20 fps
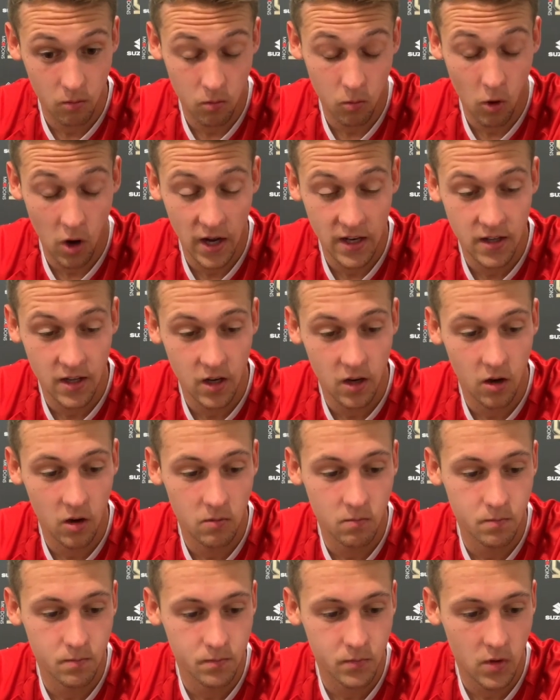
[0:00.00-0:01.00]
what I did
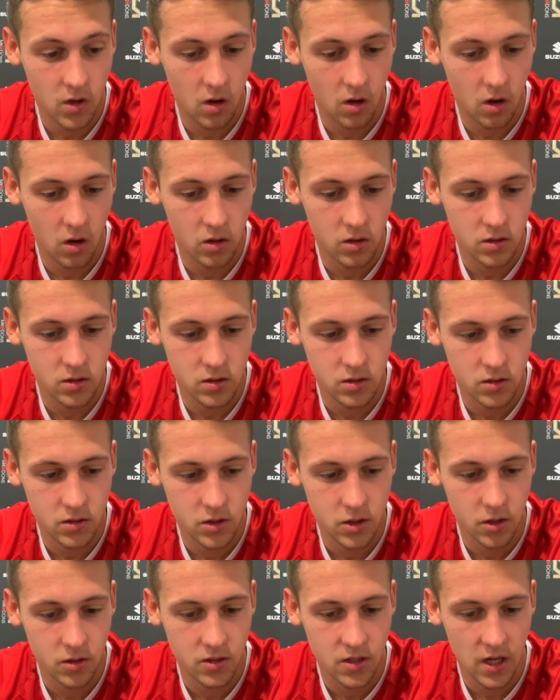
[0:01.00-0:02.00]
on
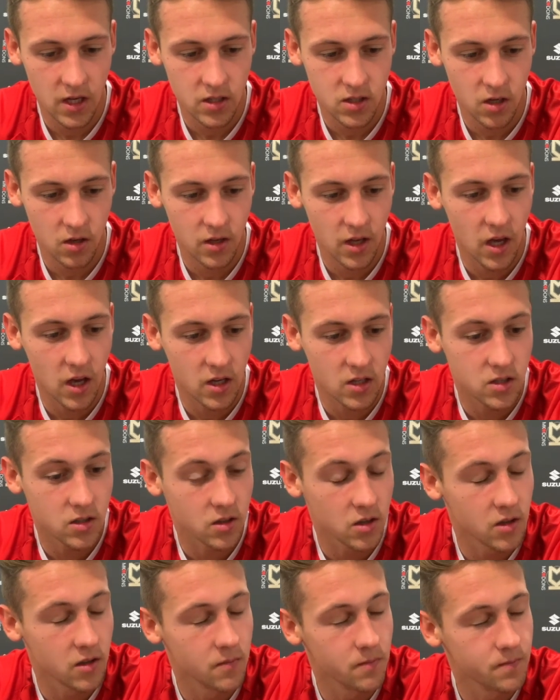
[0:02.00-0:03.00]
Tuesday. So yeah, it's
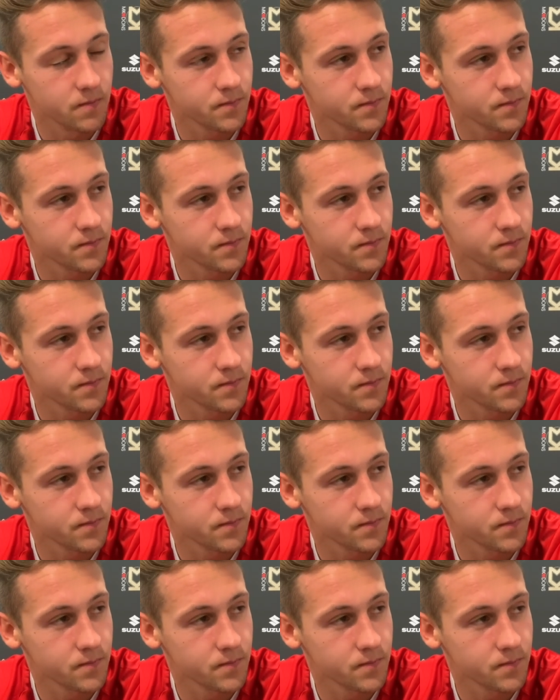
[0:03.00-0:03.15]
good.